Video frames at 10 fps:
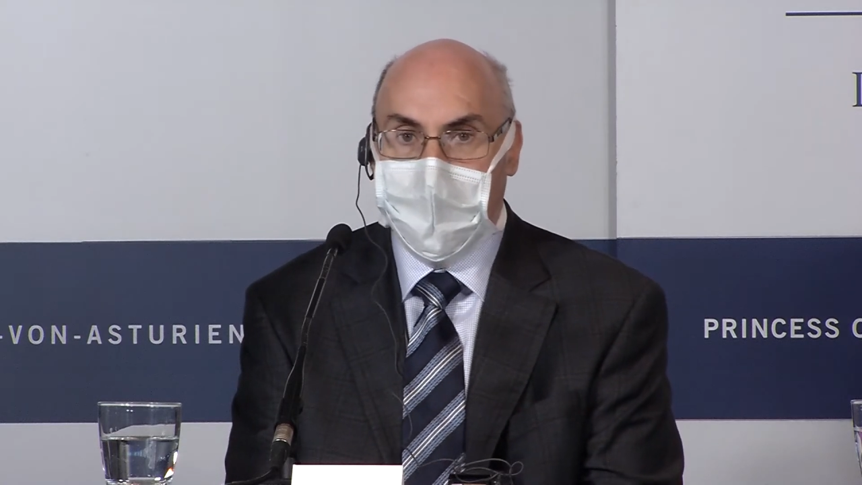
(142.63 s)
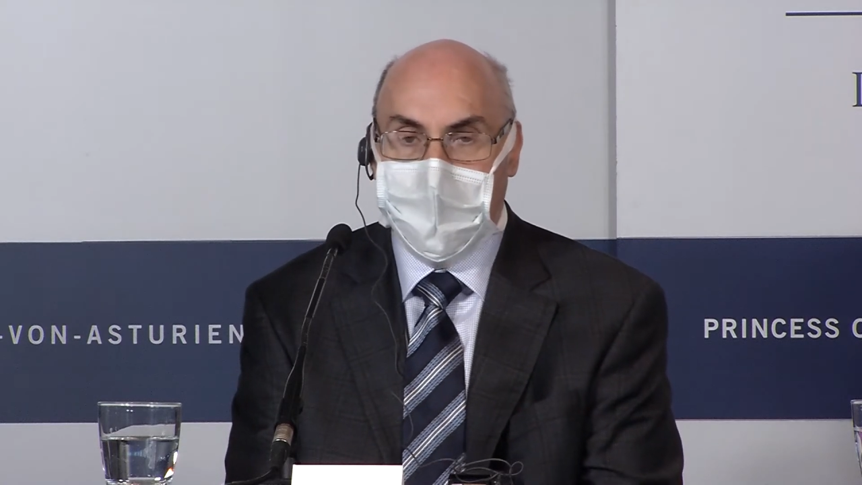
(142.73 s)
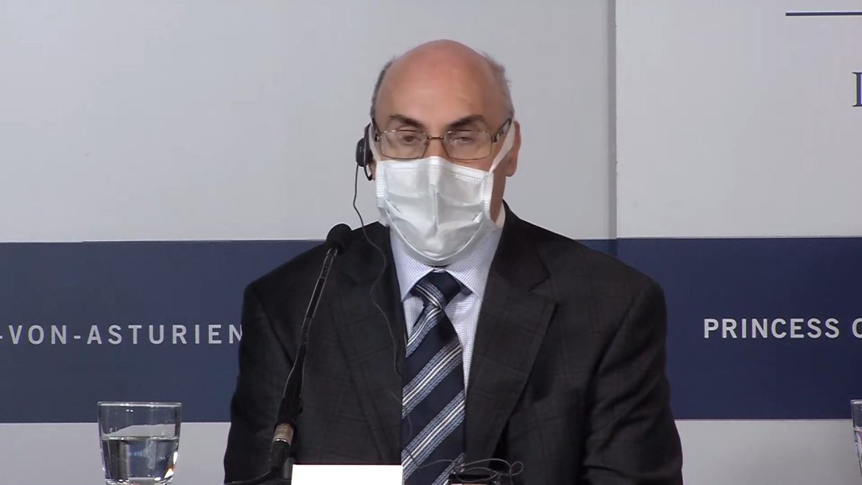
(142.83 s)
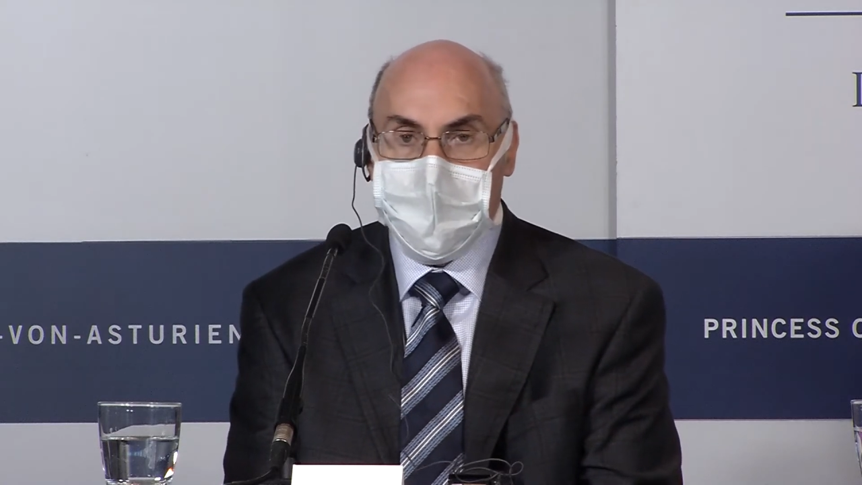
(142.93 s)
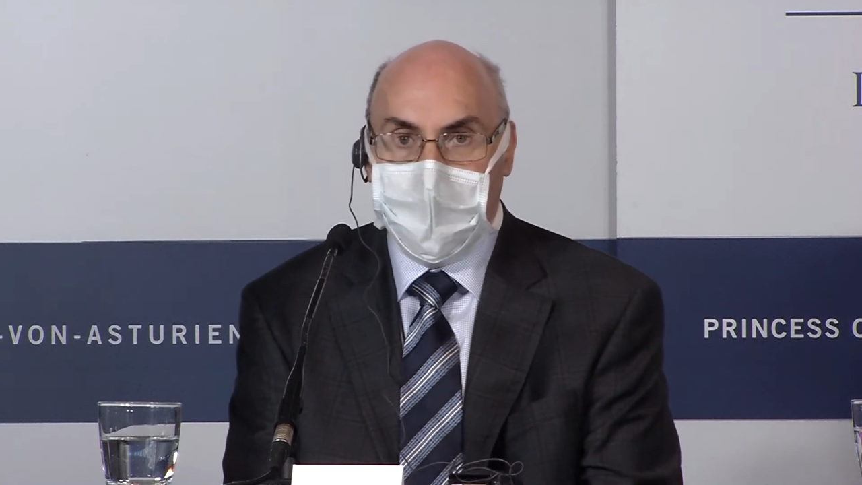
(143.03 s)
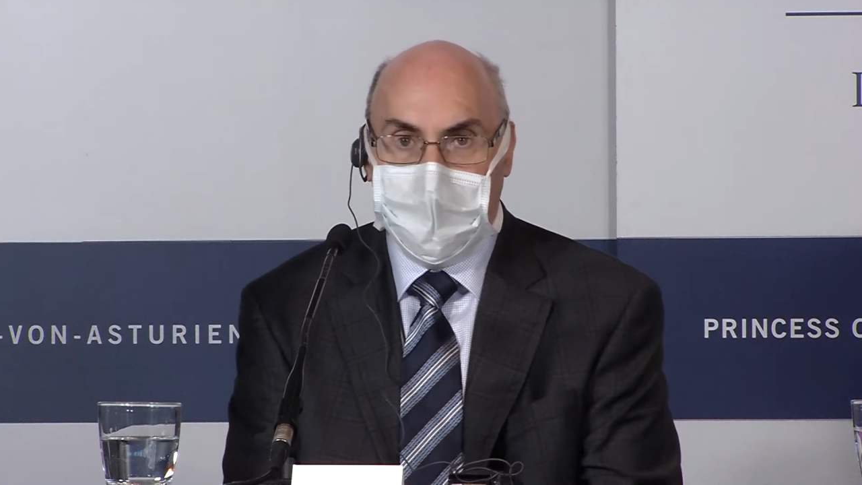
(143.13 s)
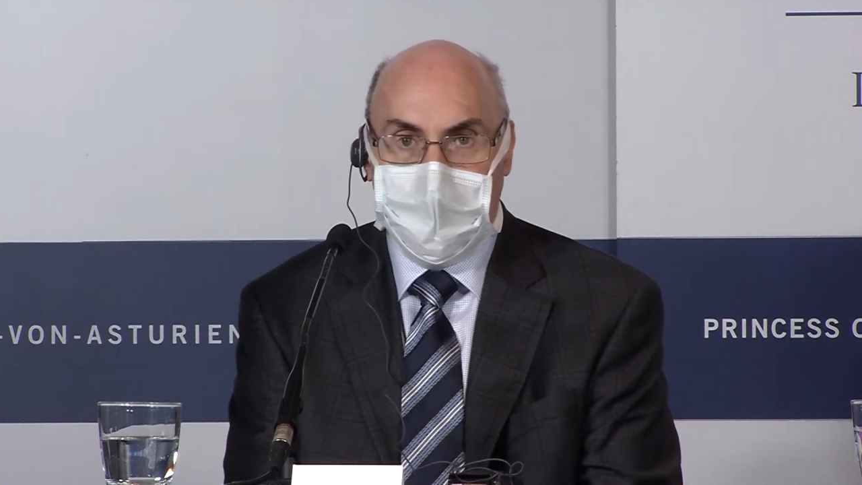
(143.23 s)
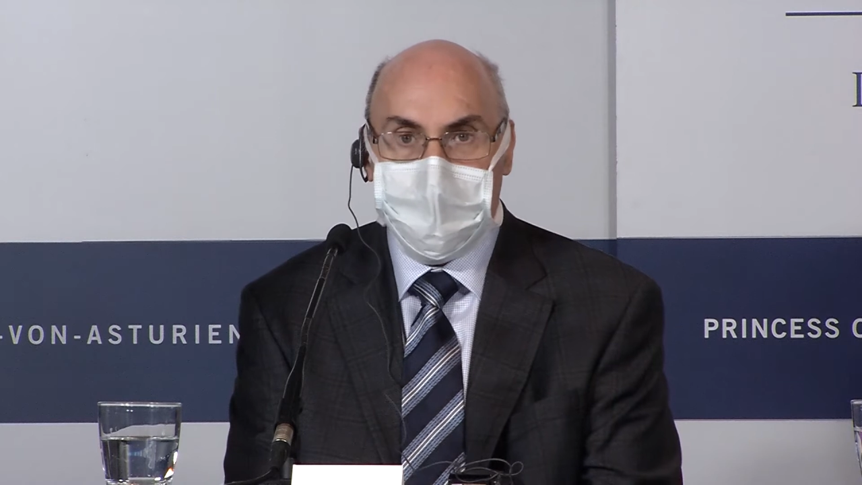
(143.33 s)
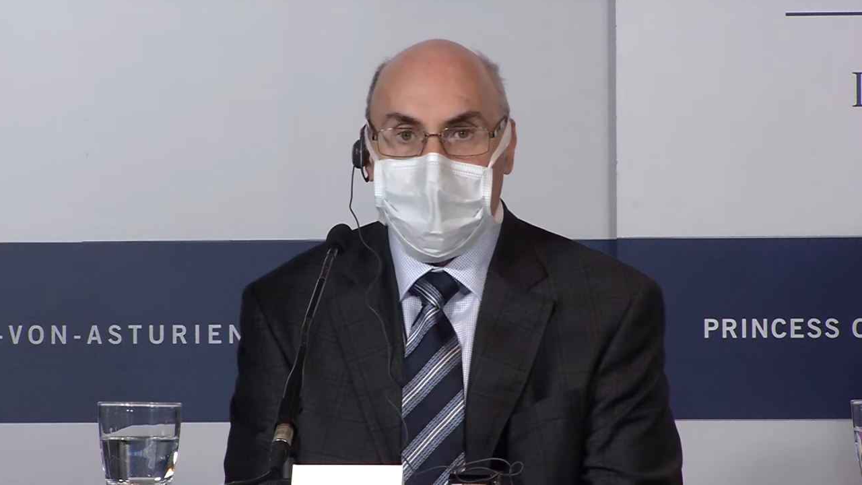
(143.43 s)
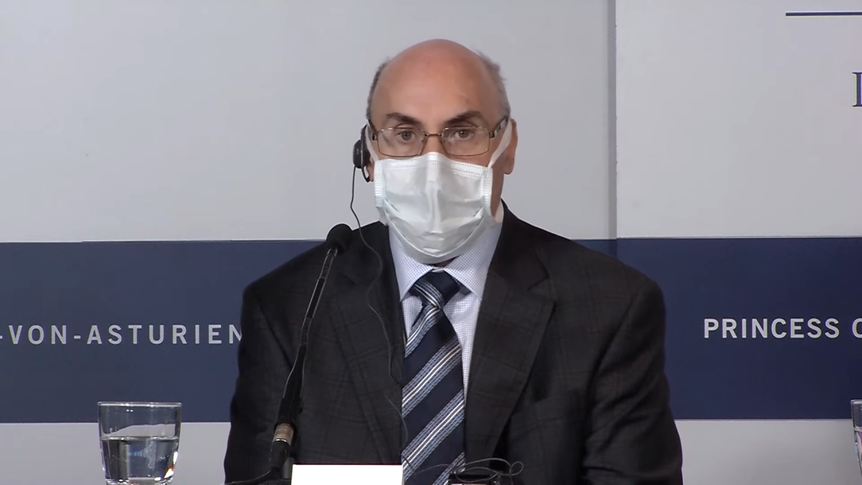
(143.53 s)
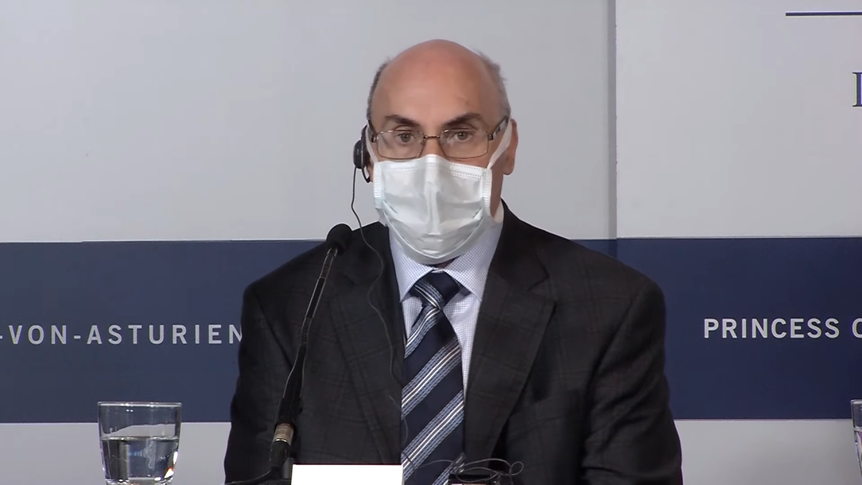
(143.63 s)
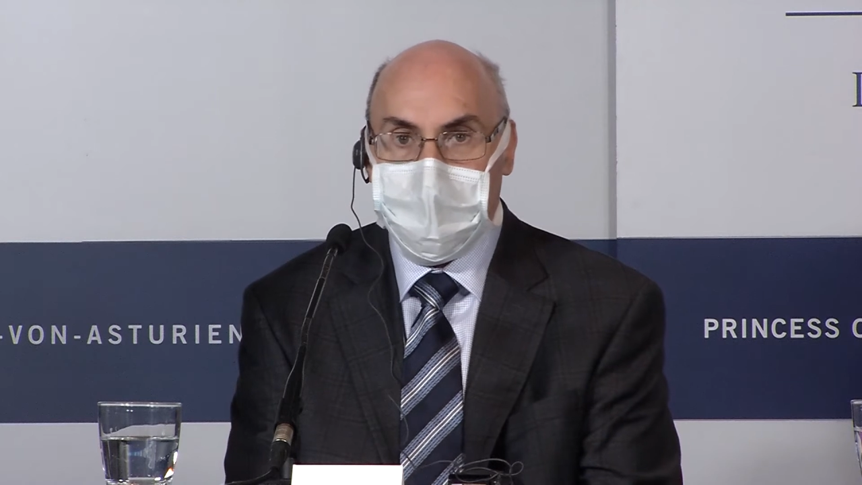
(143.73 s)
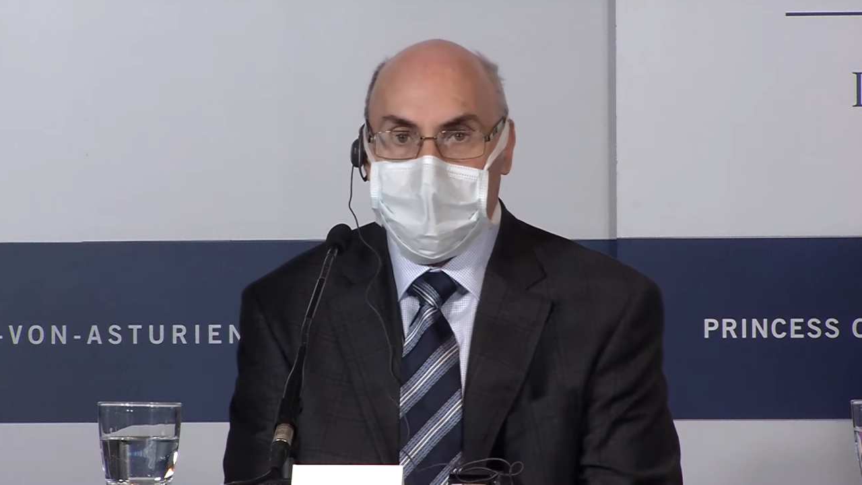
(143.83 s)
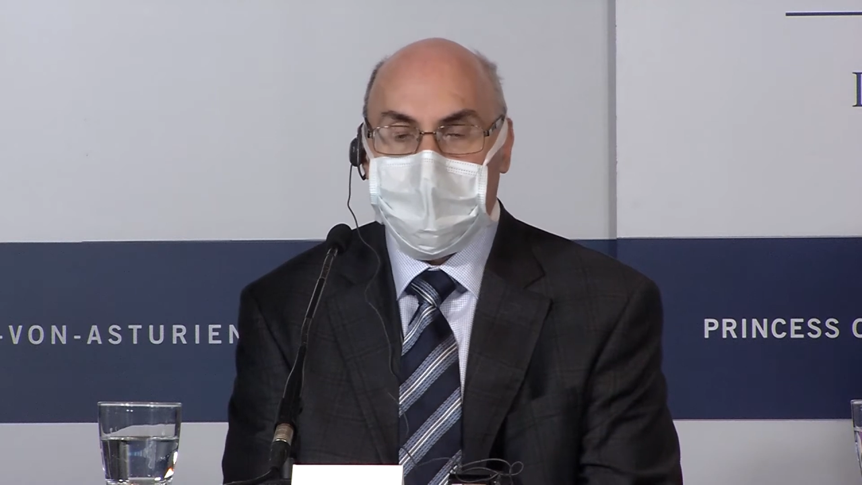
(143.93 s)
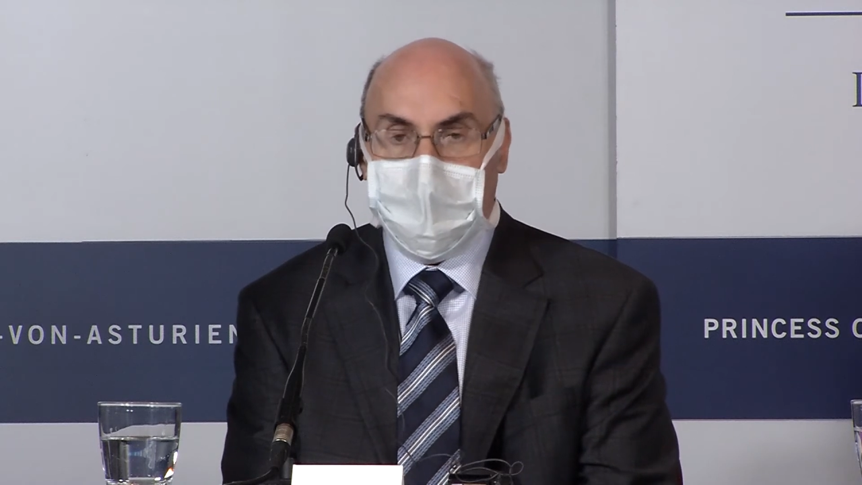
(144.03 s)
I'm incredibly
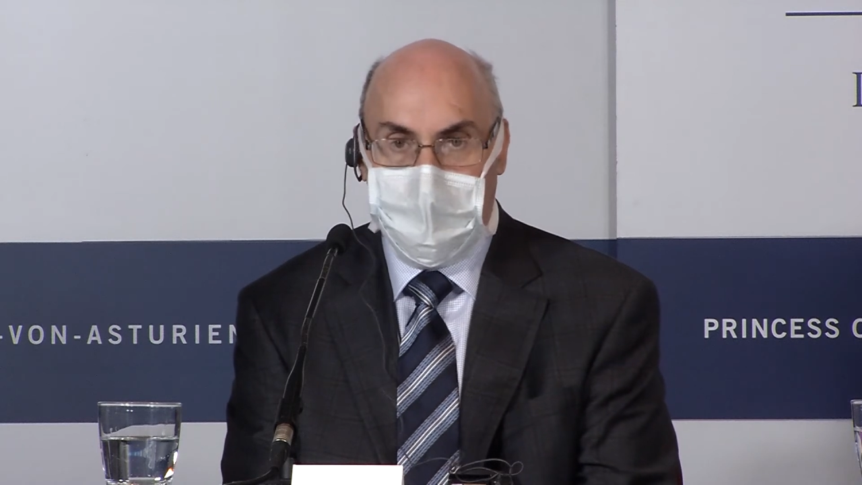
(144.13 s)
honored